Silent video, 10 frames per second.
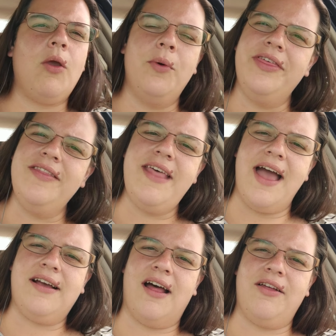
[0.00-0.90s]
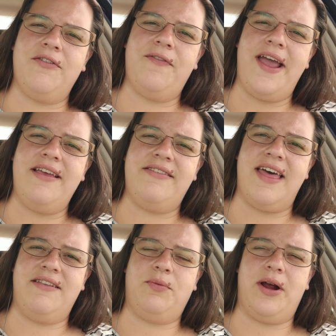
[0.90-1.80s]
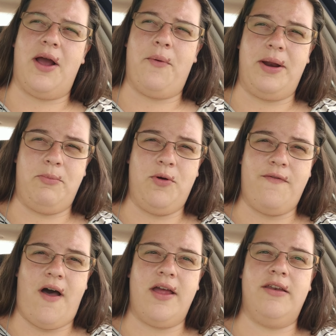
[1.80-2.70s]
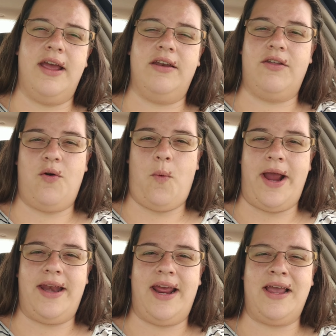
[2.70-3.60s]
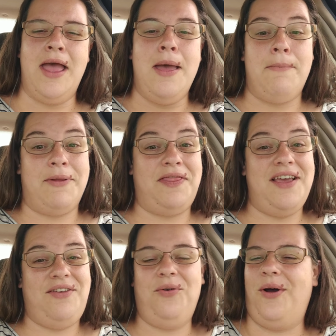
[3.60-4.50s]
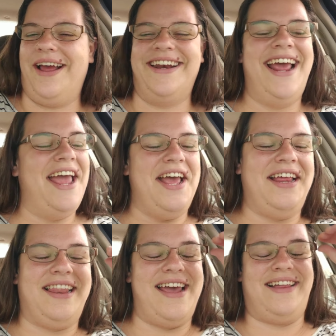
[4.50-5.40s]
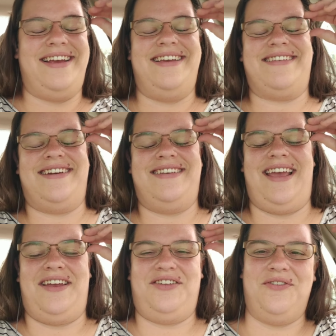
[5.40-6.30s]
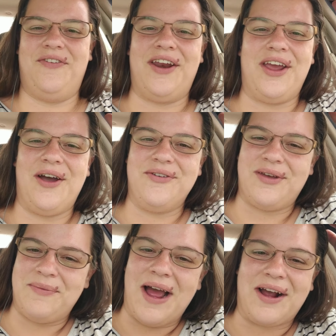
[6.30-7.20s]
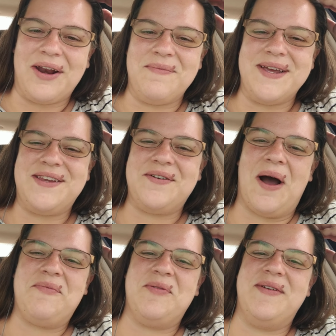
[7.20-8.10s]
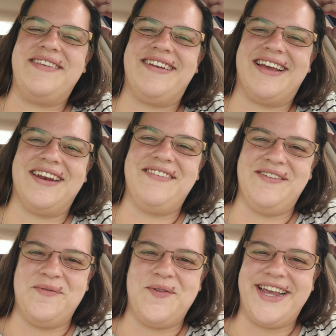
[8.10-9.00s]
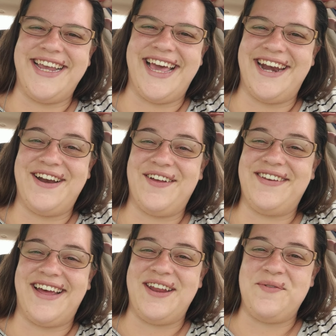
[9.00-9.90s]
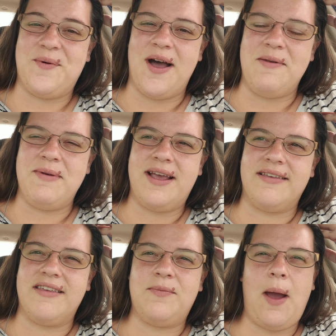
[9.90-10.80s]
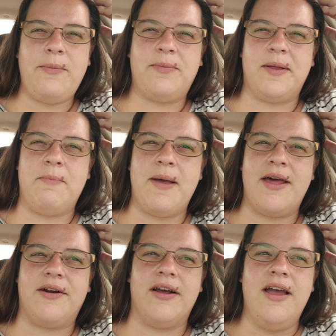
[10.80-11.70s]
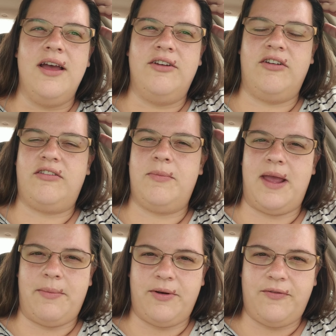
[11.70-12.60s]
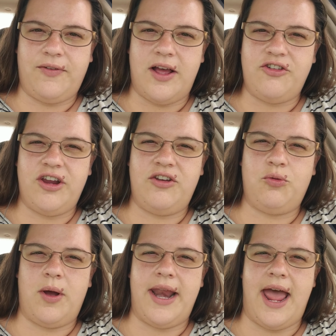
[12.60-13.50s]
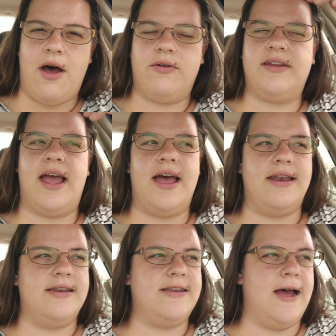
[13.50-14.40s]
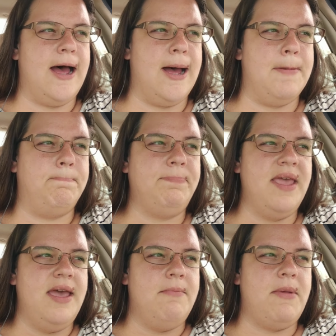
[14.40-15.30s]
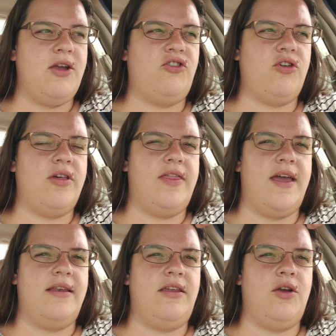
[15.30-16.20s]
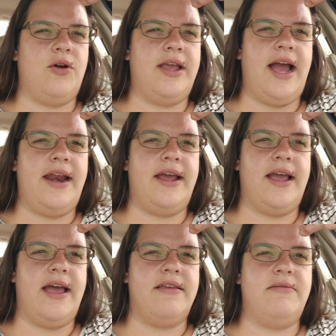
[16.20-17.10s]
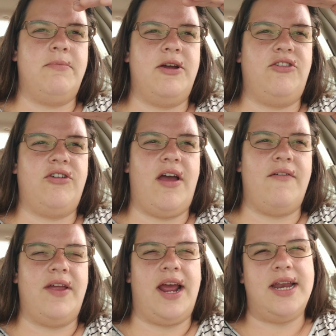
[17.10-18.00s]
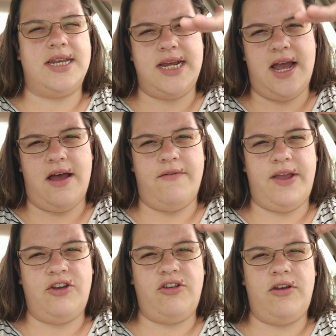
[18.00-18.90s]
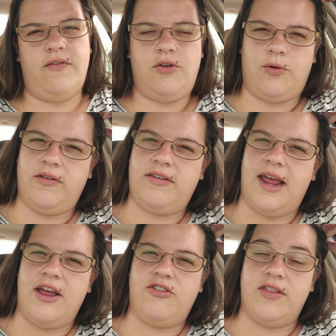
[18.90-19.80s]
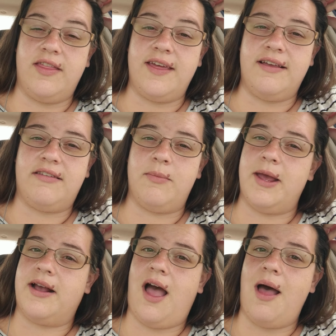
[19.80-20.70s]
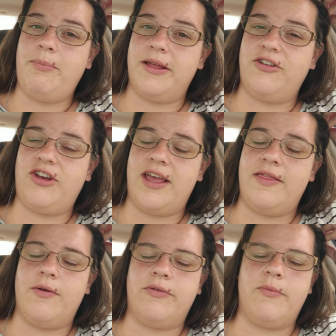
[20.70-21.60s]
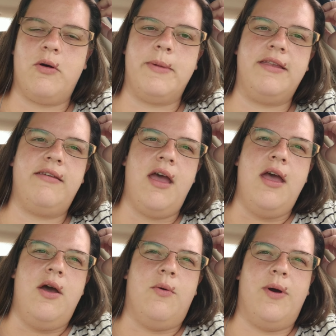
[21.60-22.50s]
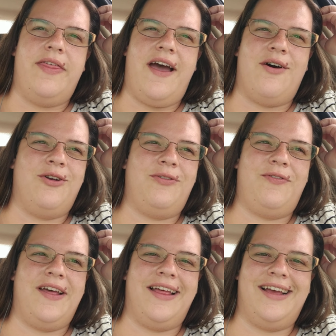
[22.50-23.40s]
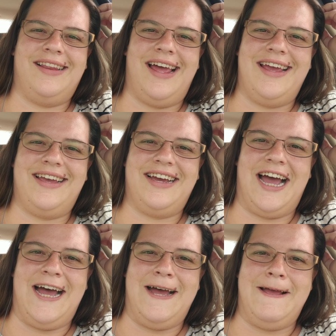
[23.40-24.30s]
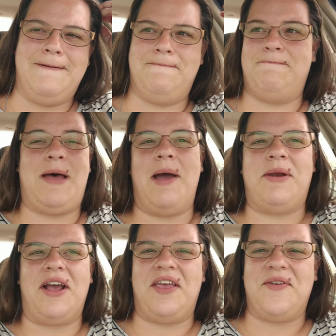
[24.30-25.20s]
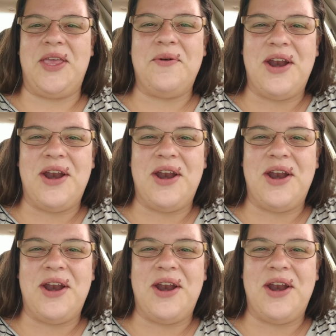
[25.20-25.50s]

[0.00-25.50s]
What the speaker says: within that color phase, that's where I want to move on into the whitening. But this one likely is going to take 2 videos. I'm not going to be too optimistic and assume we can get it all done in one, because it's probably better just to be able to flesh each one out and make sure that you're getting as much of an idea of each individual stage and the things to be accomplished in those moments without feeling like I'm not giving you